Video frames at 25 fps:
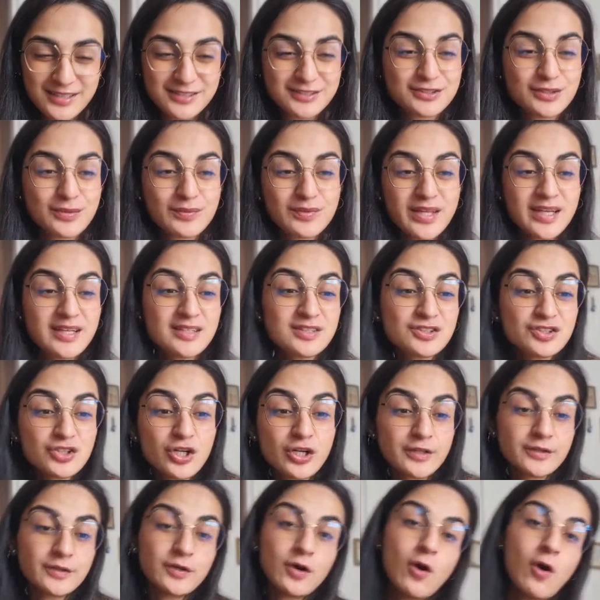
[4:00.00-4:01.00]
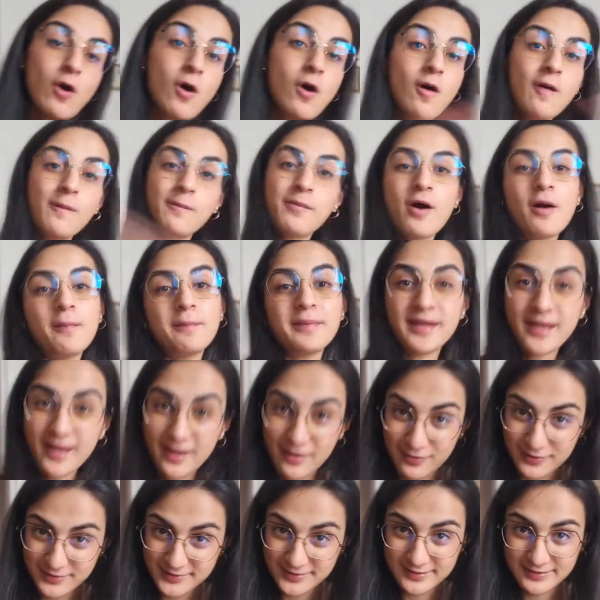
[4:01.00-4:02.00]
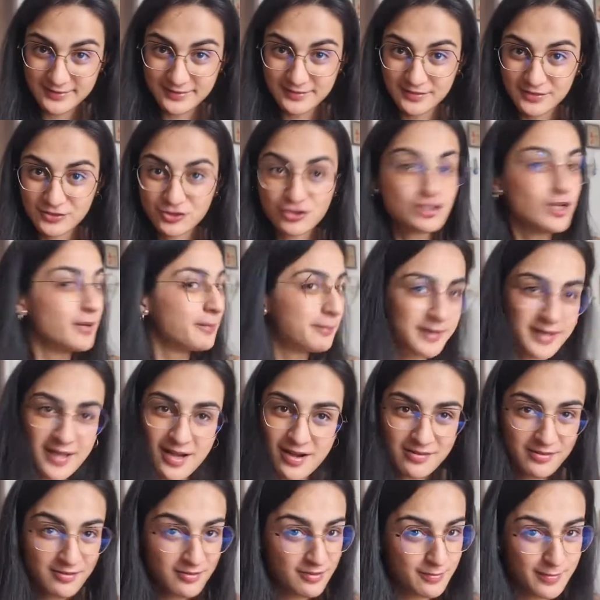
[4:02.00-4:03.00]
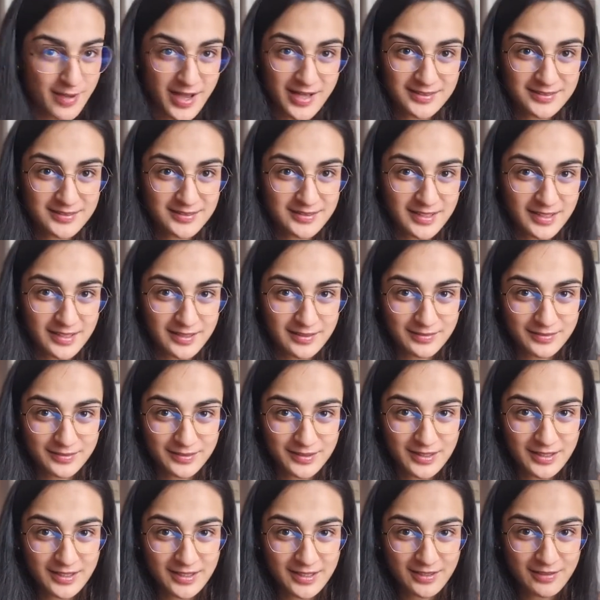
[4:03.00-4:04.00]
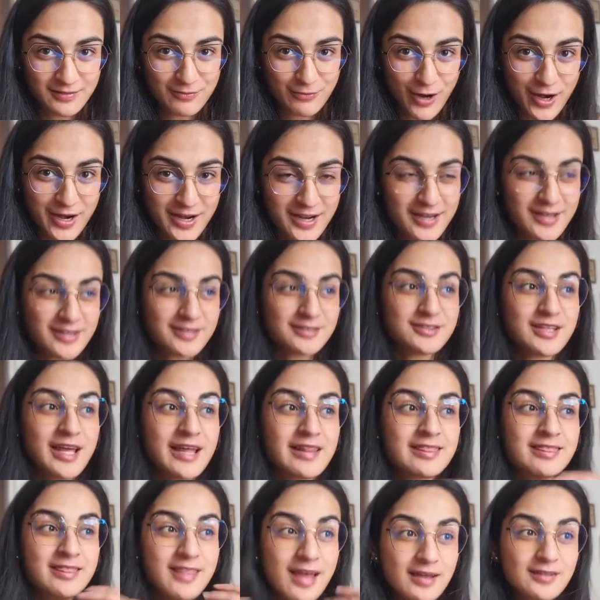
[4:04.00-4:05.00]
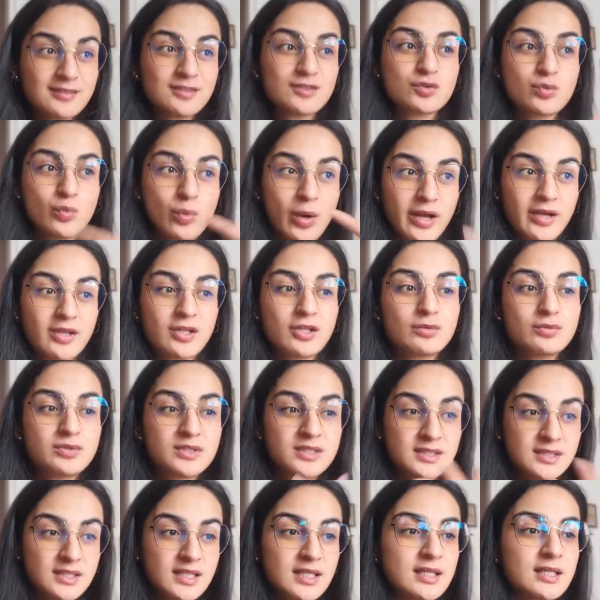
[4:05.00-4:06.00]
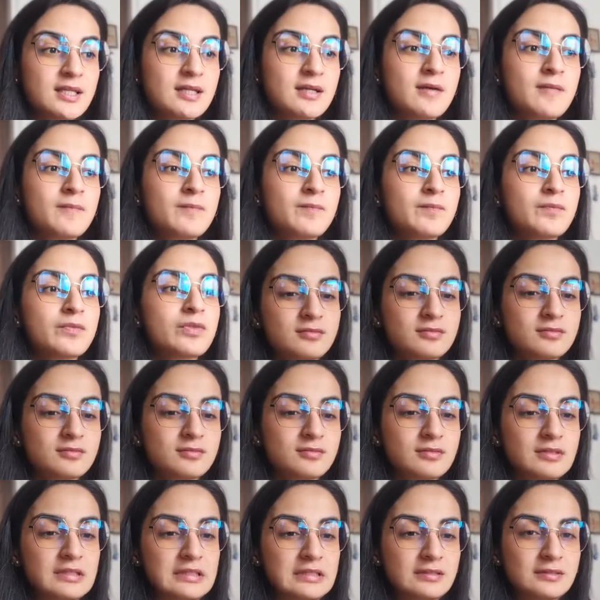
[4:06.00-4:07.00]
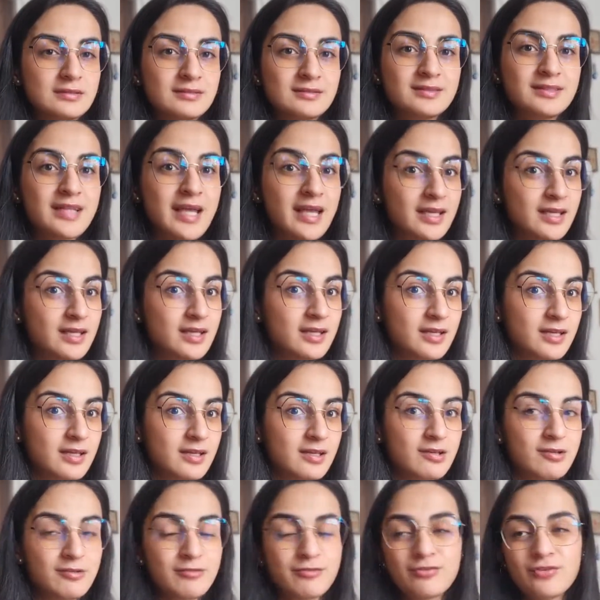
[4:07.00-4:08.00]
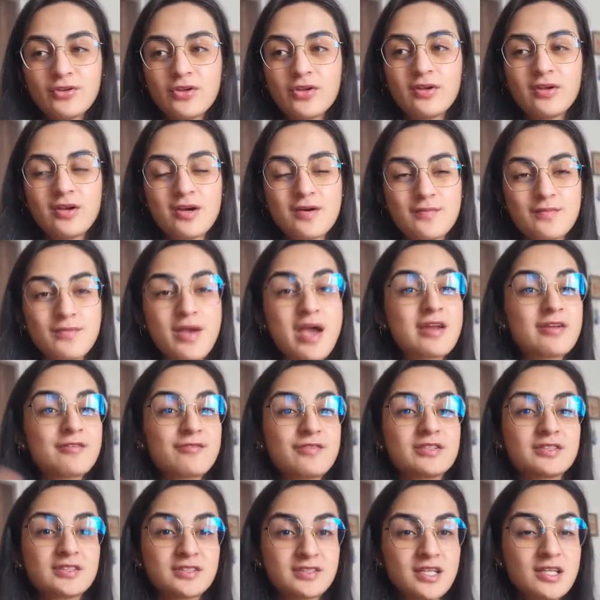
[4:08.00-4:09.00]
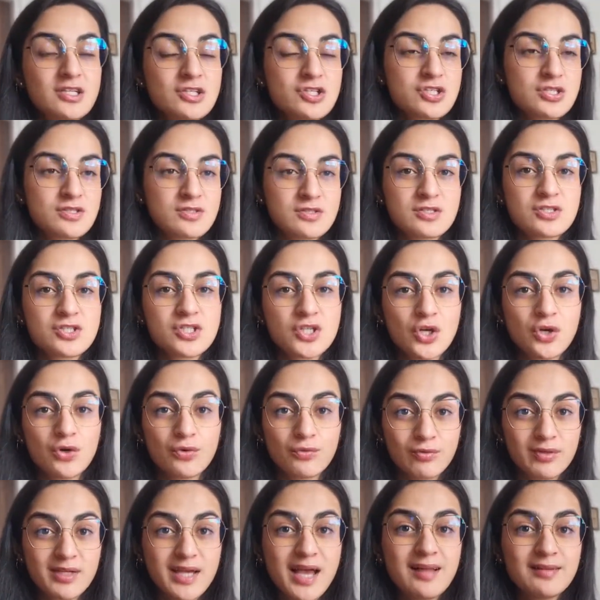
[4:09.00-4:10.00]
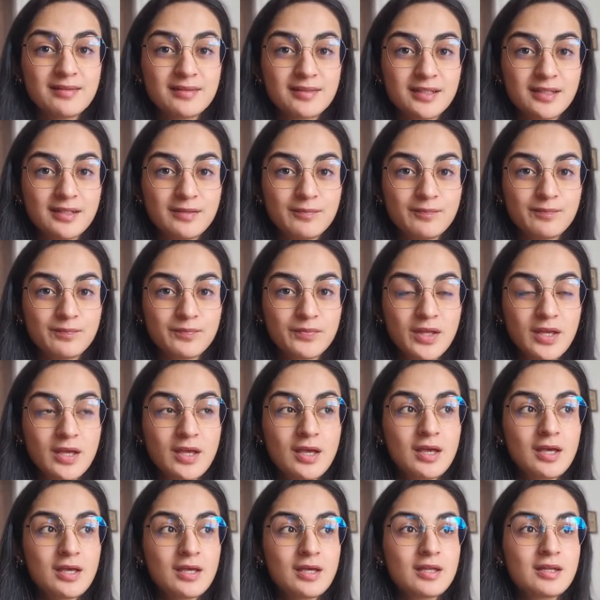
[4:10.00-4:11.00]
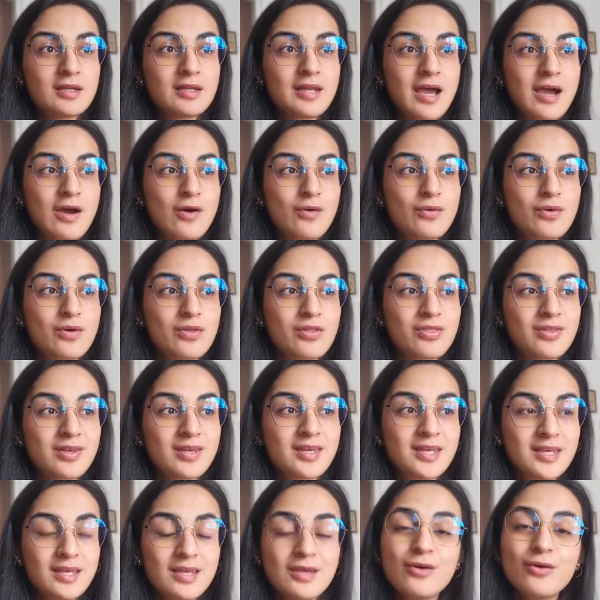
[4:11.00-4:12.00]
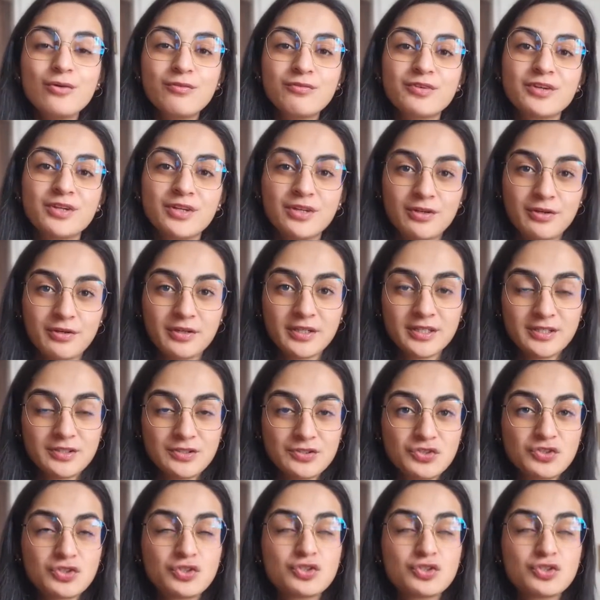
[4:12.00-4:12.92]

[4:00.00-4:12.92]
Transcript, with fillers: So they start all popping out, jumping out of the basket, right? And that's when you see the negative manifestations into your reality. Now, the key over here is